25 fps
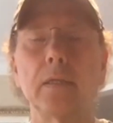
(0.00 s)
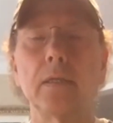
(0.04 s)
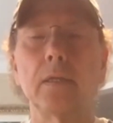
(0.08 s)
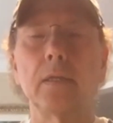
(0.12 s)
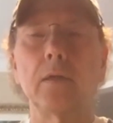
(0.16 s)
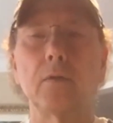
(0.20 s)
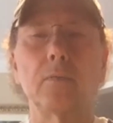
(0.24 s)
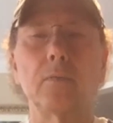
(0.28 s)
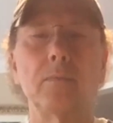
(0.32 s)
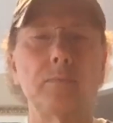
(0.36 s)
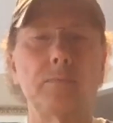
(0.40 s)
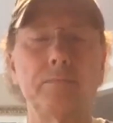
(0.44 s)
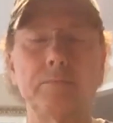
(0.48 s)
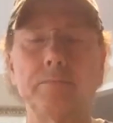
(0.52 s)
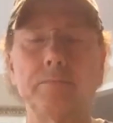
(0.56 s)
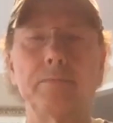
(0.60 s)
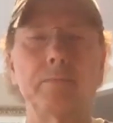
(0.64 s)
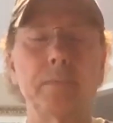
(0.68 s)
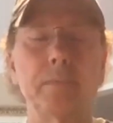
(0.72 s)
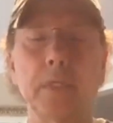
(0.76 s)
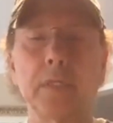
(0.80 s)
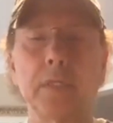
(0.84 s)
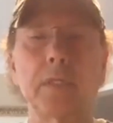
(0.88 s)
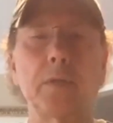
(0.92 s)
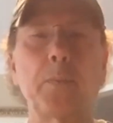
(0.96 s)
know,
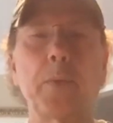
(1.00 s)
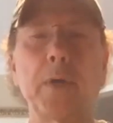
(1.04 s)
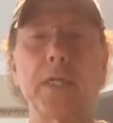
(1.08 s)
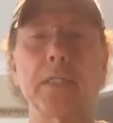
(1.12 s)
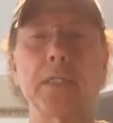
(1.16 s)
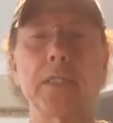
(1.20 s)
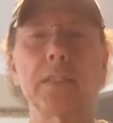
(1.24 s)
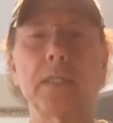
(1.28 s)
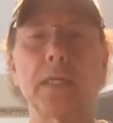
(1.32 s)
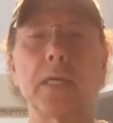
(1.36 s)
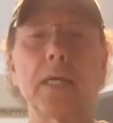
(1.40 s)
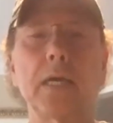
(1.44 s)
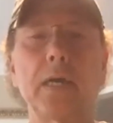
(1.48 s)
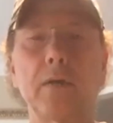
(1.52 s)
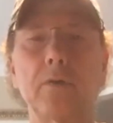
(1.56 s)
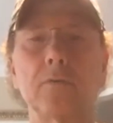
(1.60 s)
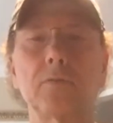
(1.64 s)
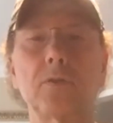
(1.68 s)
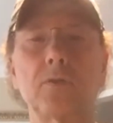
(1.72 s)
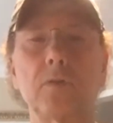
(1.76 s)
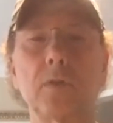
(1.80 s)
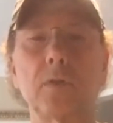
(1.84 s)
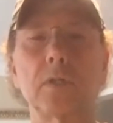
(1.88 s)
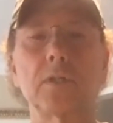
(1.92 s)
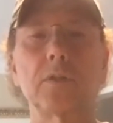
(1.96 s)
it depends on how
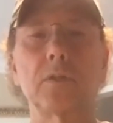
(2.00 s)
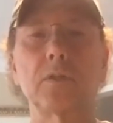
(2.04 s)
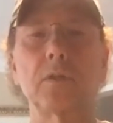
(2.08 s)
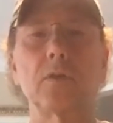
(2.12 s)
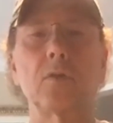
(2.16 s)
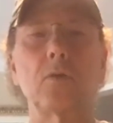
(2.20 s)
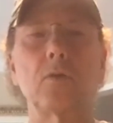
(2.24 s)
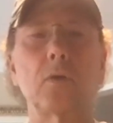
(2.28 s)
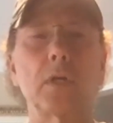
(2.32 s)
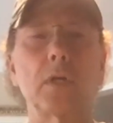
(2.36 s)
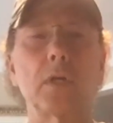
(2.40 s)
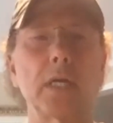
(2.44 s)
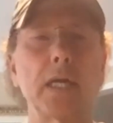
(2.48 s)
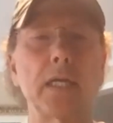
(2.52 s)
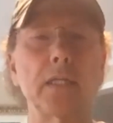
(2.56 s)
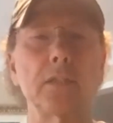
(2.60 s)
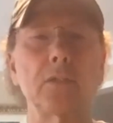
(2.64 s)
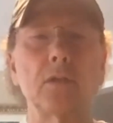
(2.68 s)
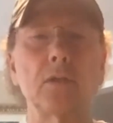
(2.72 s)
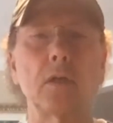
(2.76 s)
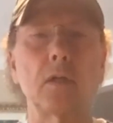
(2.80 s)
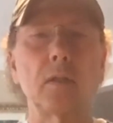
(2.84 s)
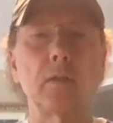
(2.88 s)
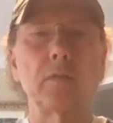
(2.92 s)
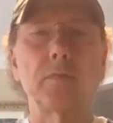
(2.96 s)
structured and organized
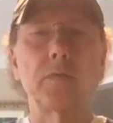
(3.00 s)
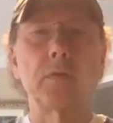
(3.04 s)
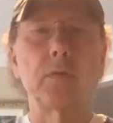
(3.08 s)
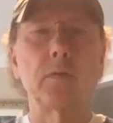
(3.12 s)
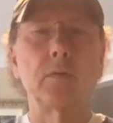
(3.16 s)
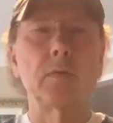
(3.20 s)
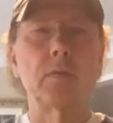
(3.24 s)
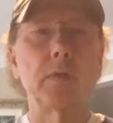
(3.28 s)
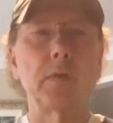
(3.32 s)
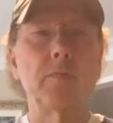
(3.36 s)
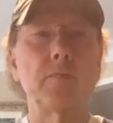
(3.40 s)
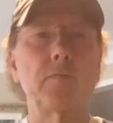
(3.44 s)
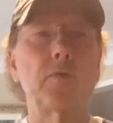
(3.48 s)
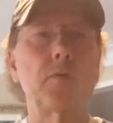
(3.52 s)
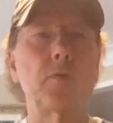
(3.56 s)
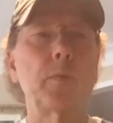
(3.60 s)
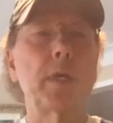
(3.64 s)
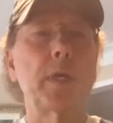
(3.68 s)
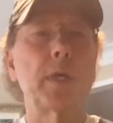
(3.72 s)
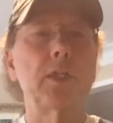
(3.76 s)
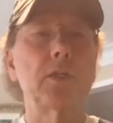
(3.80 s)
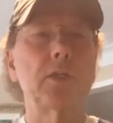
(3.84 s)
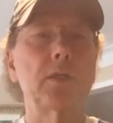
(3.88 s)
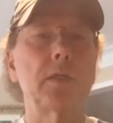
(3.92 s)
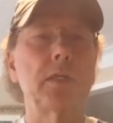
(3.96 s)
all of your
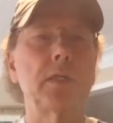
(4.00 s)
information